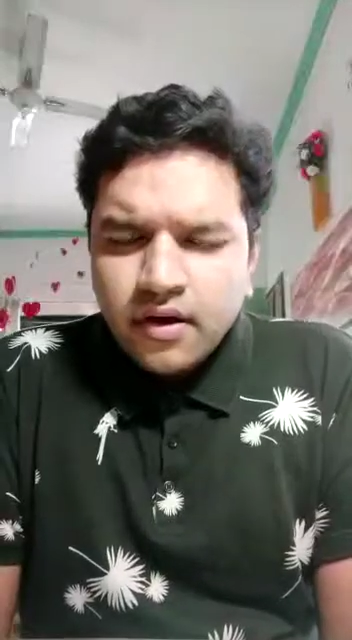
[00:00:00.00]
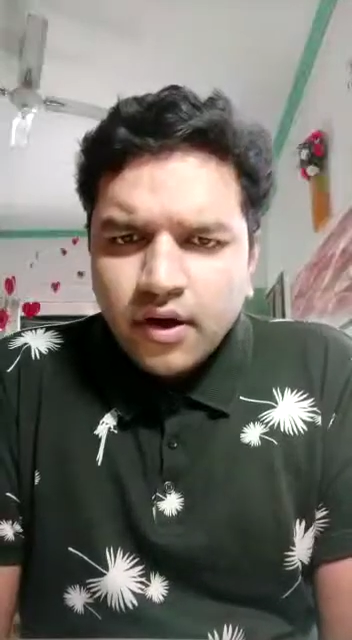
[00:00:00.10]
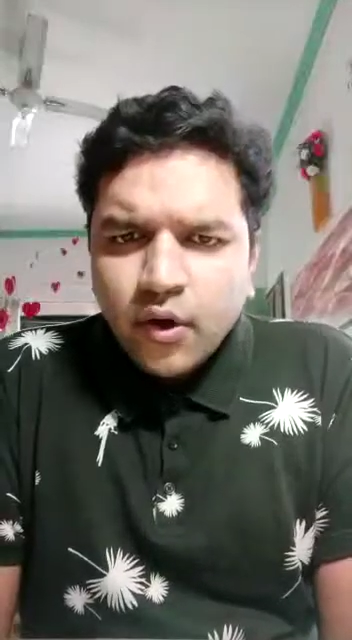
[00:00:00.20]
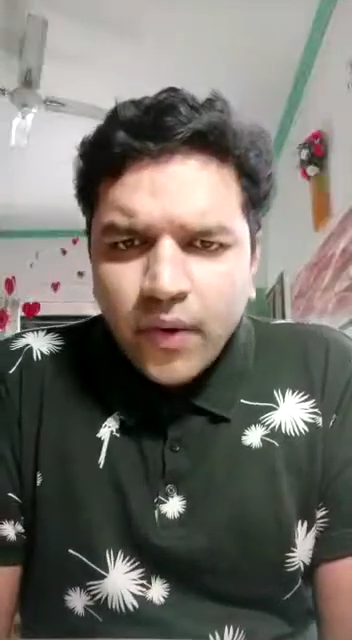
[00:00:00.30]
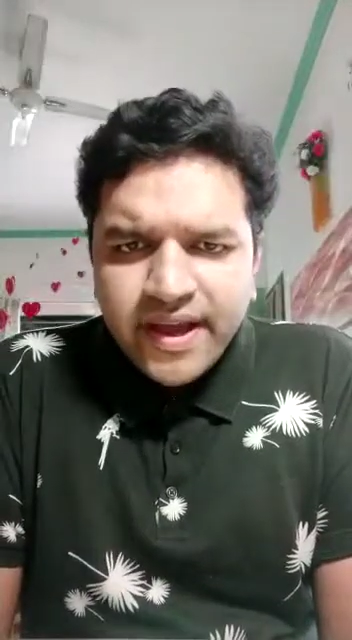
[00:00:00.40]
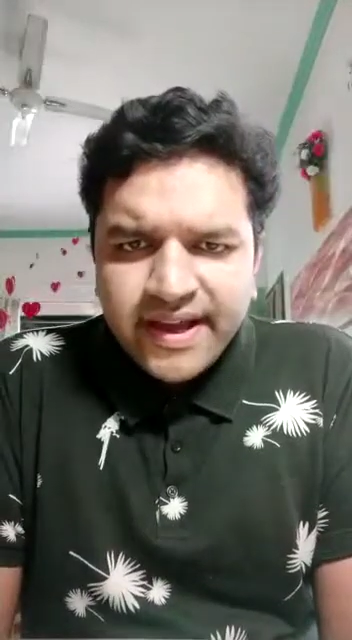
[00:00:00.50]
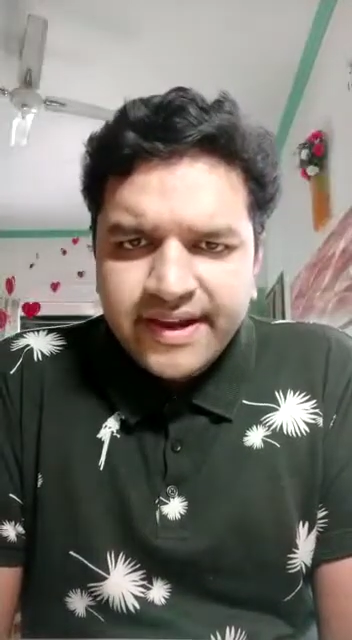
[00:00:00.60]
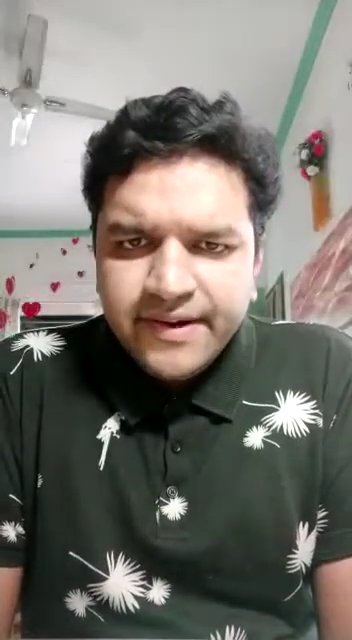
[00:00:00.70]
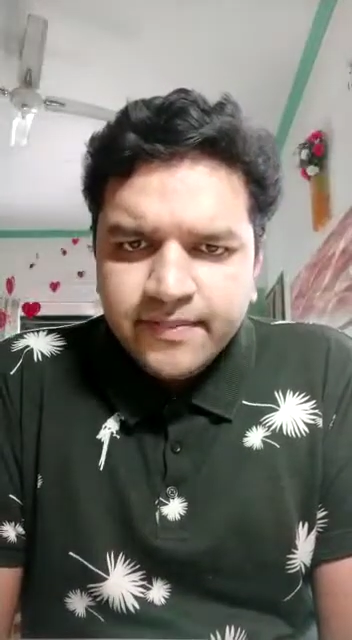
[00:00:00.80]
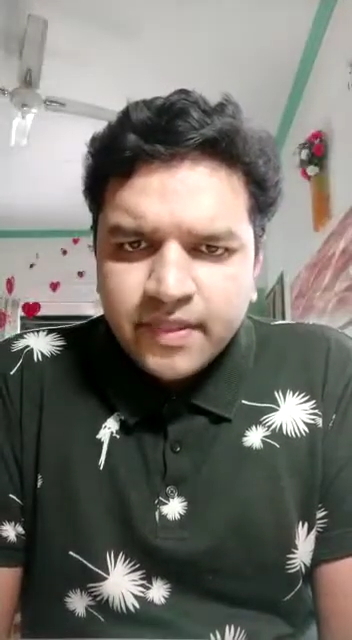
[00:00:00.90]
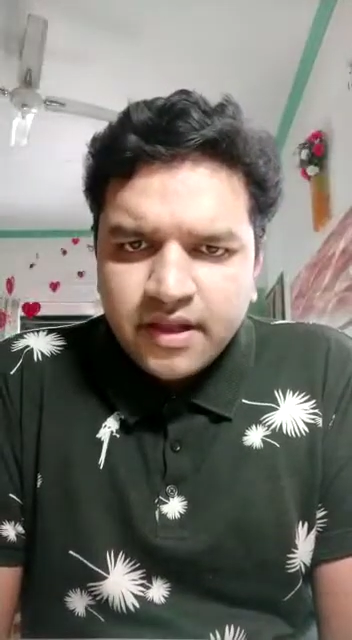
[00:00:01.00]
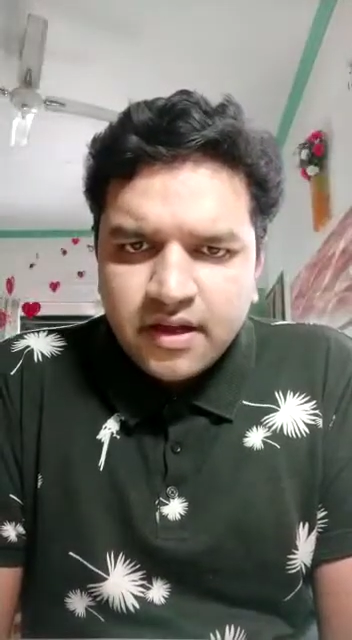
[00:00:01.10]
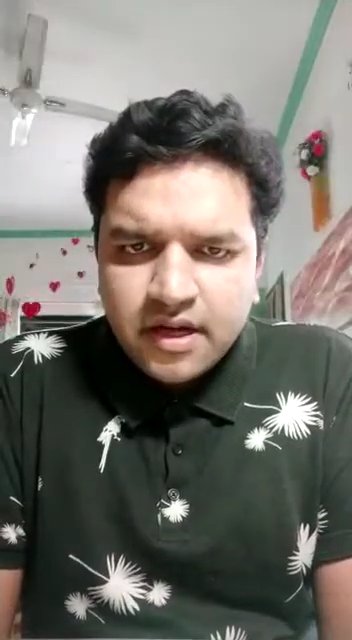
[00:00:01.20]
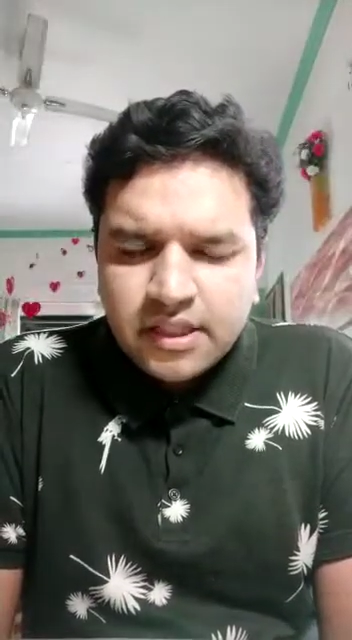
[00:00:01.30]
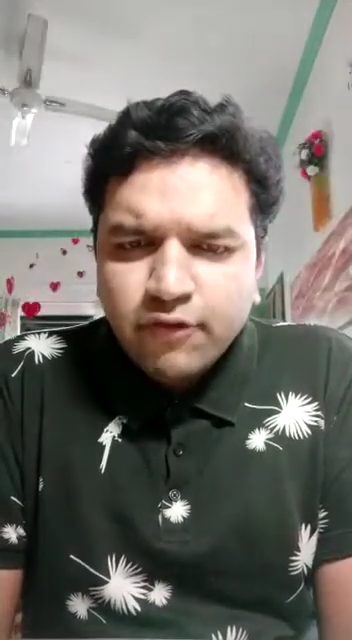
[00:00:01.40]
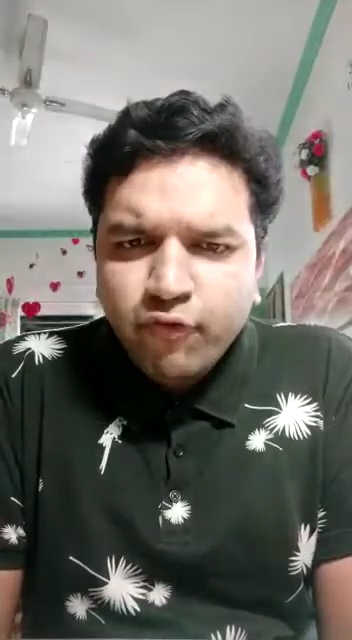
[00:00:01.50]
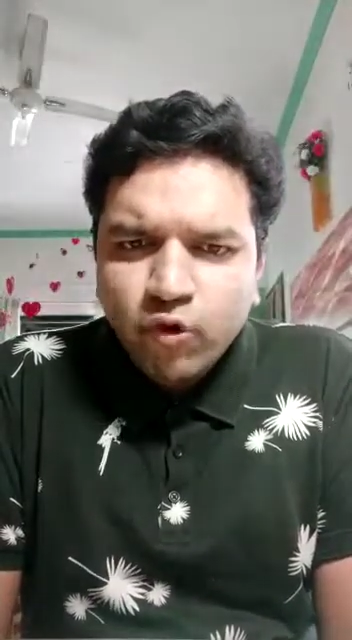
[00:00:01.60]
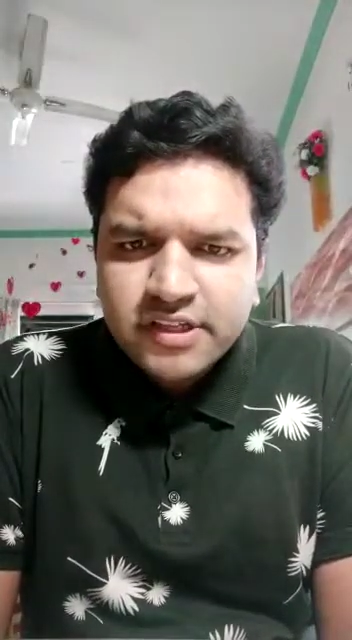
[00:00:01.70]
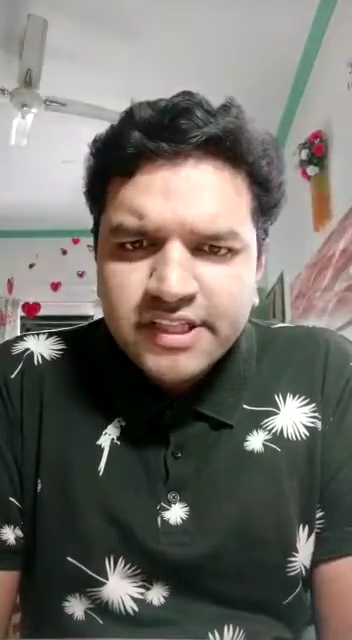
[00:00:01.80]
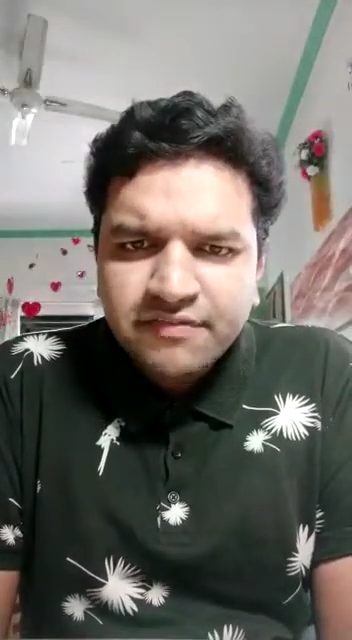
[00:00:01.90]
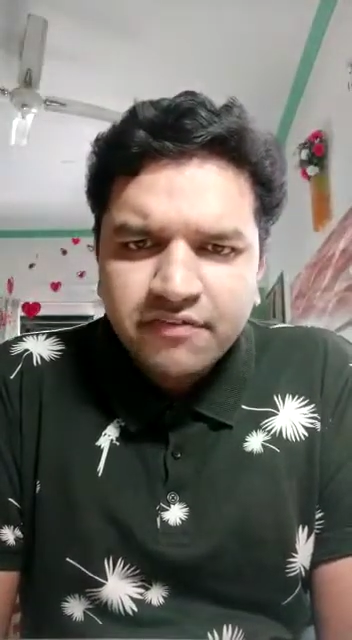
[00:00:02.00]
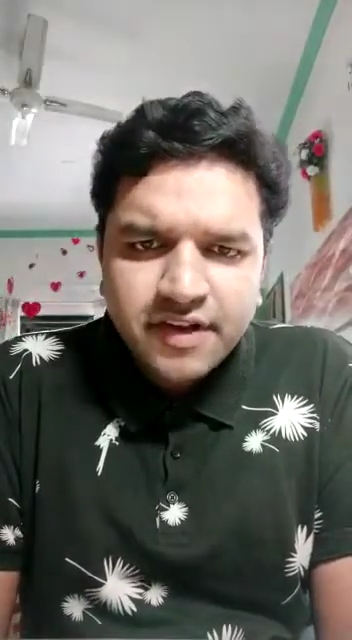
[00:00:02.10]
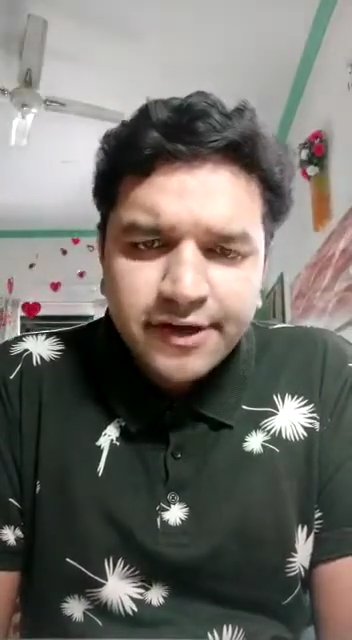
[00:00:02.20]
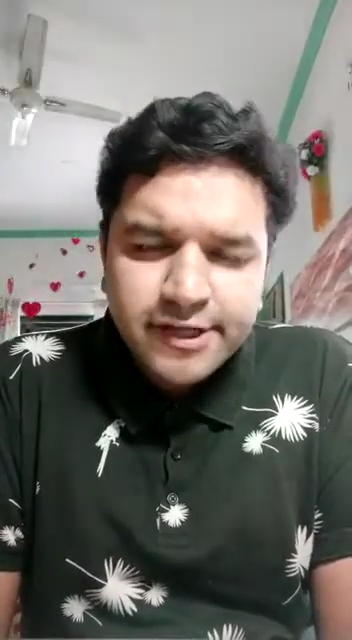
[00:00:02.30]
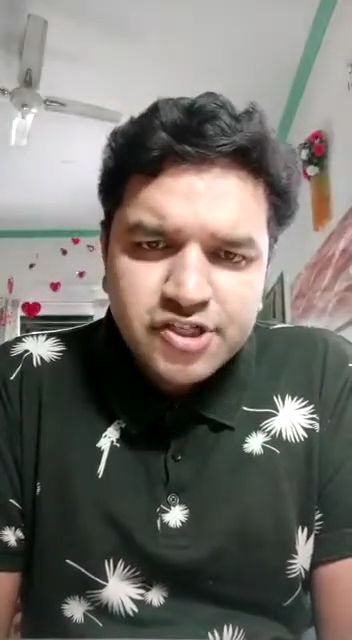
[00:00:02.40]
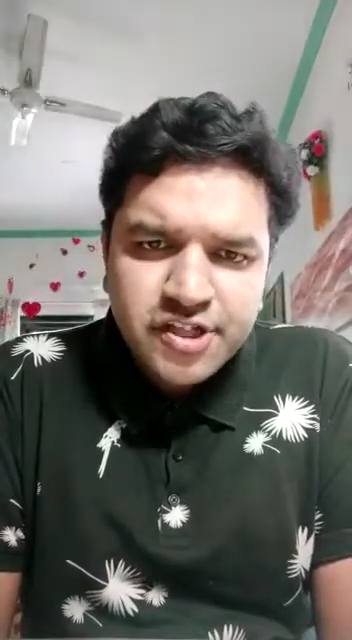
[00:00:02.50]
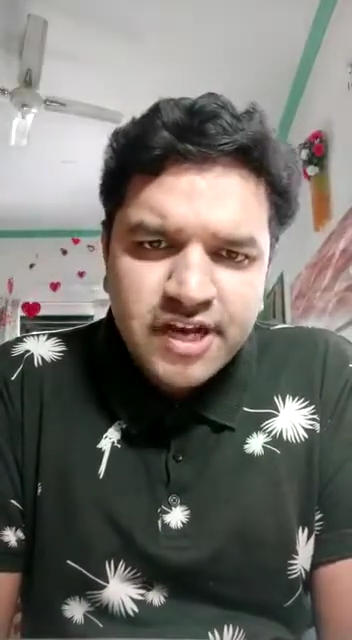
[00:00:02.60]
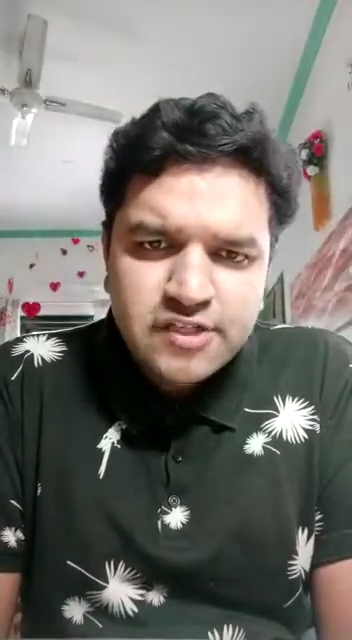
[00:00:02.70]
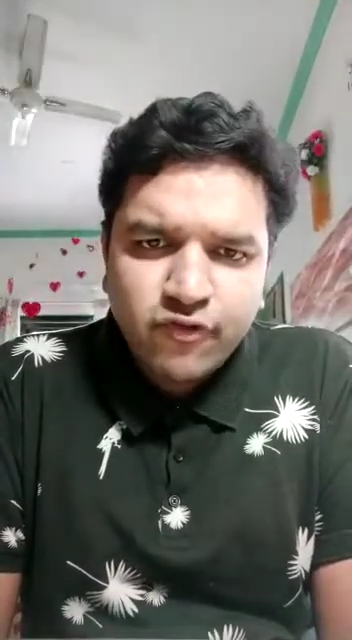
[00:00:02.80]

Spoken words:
Going ahead, the fourth and the fifth condition are as